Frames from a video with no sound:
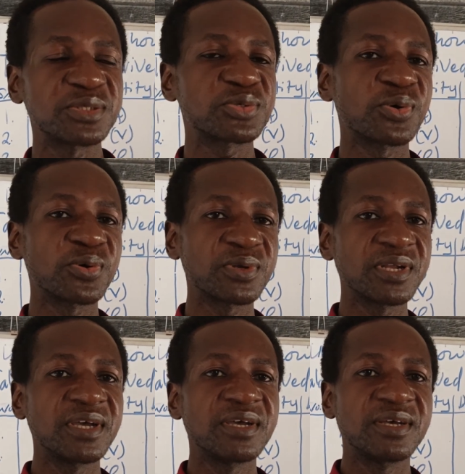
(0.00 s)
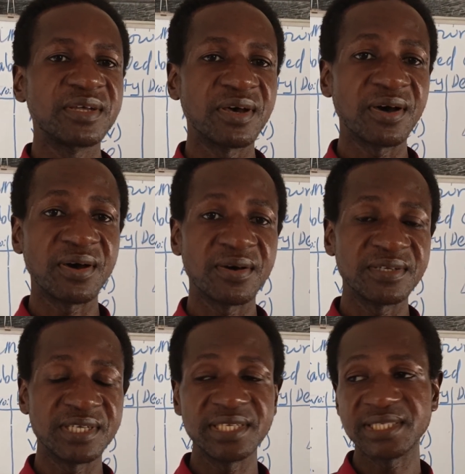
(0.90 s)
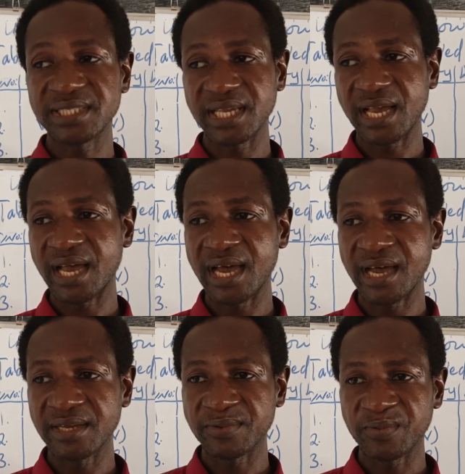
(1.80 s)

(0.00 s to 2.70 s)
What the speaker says: So these are